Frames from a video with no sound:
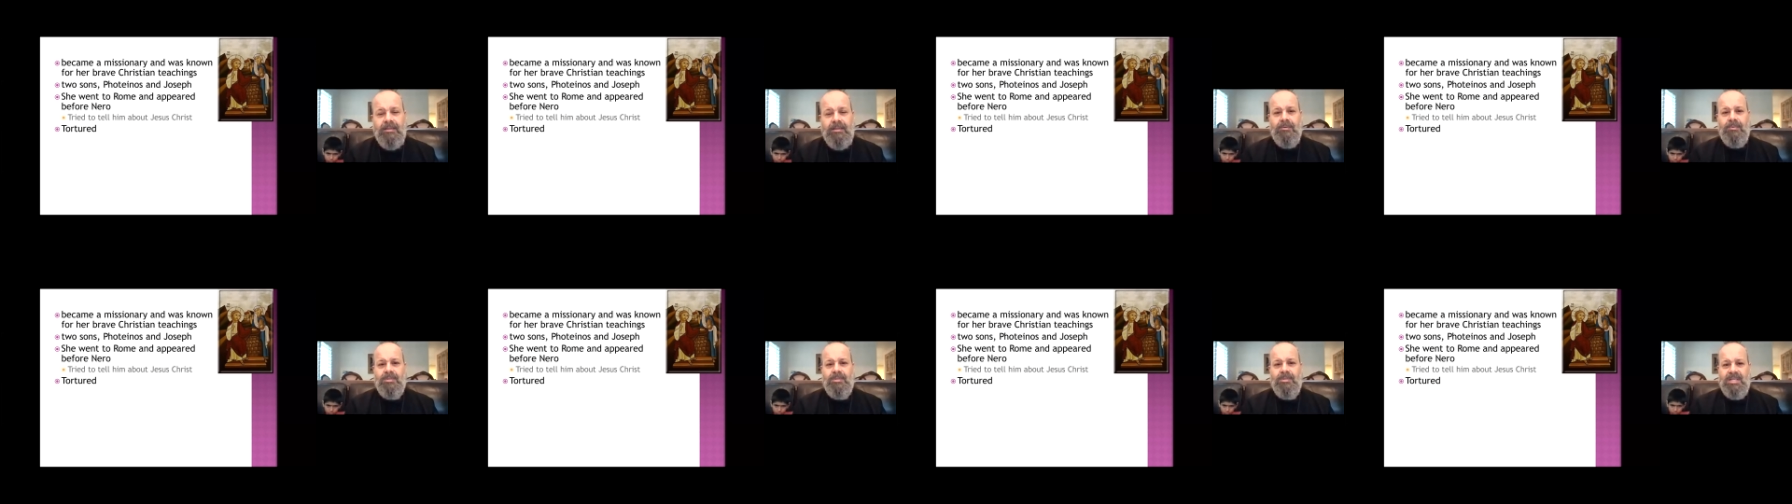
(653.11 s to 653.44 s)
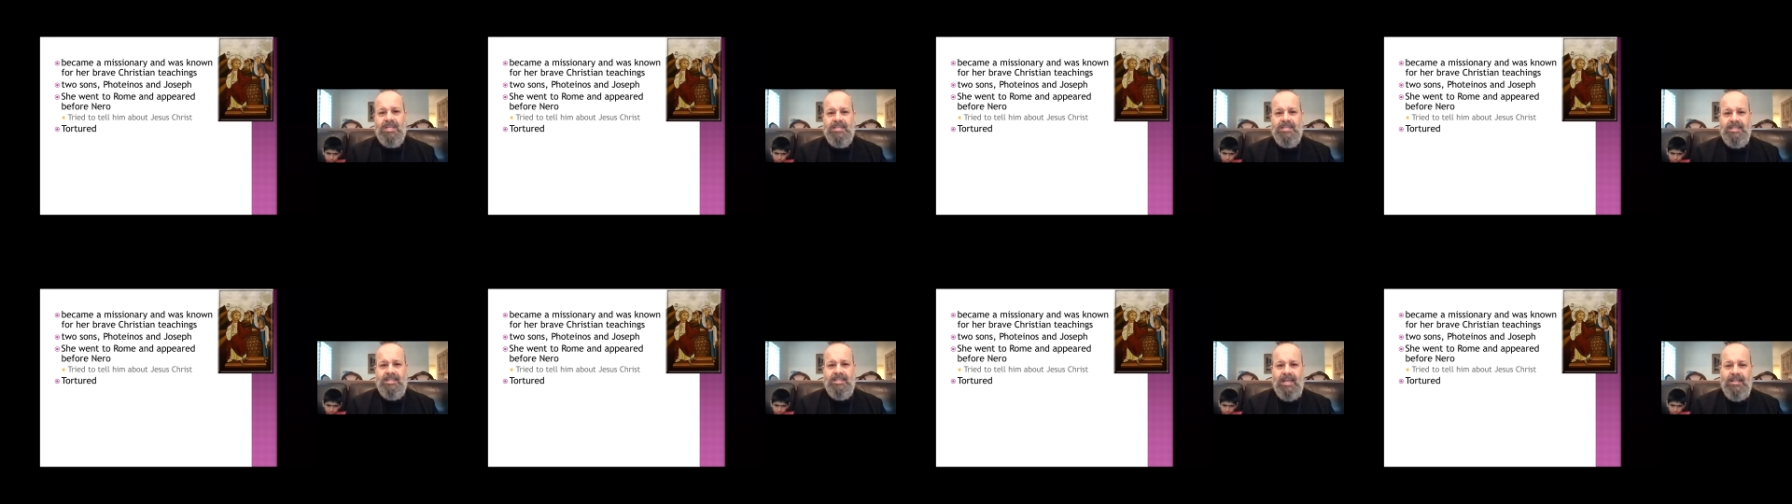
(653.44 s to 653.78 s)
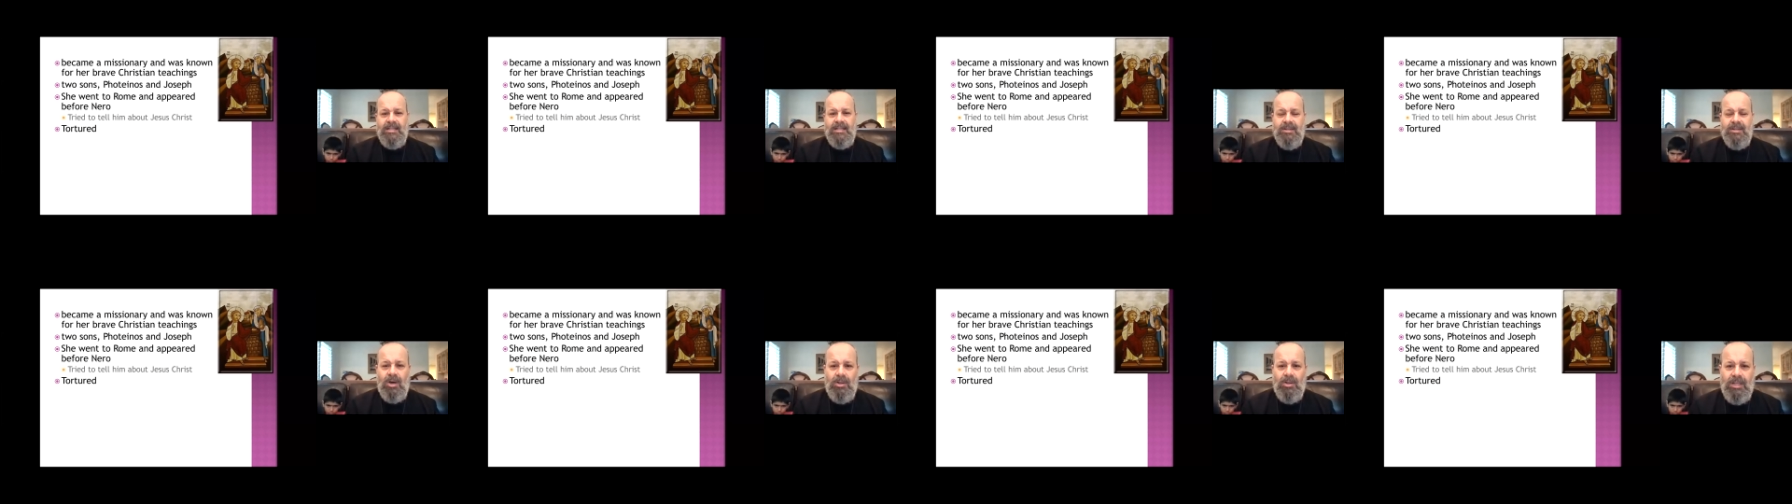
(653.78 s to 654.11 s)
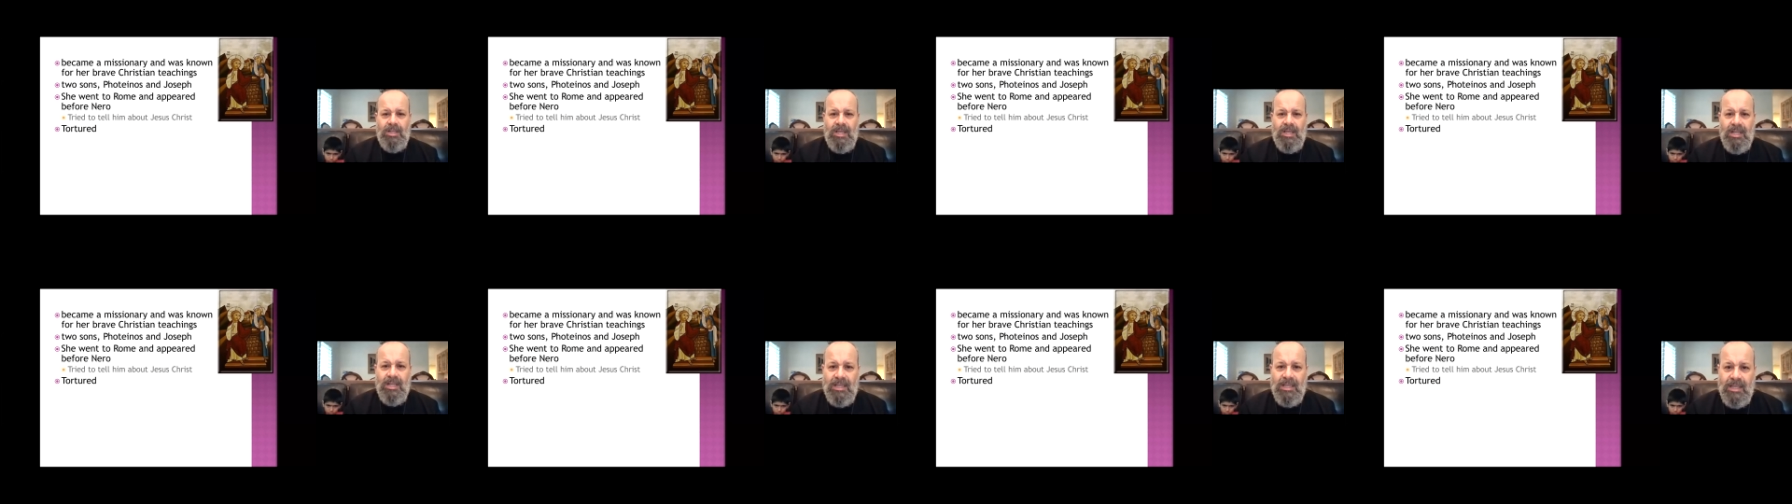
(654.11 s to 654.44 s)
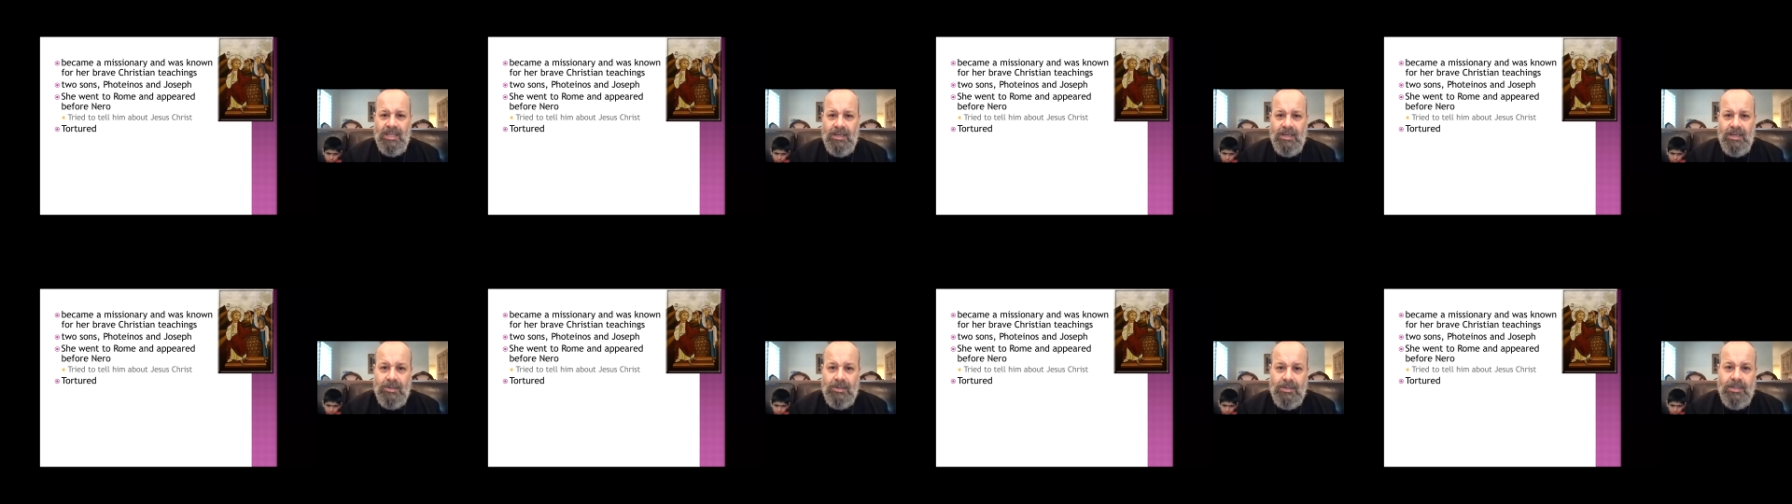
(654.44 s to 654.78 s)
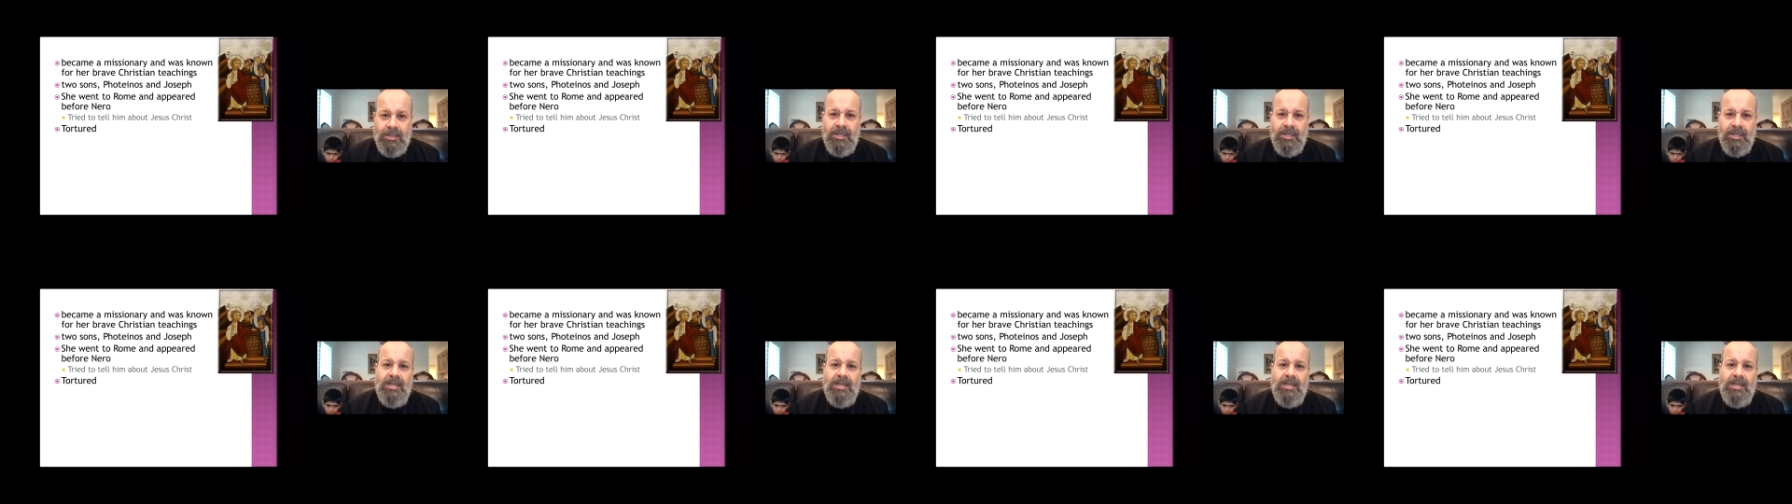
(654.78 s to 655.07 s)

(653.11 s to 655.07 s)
was intent on killing her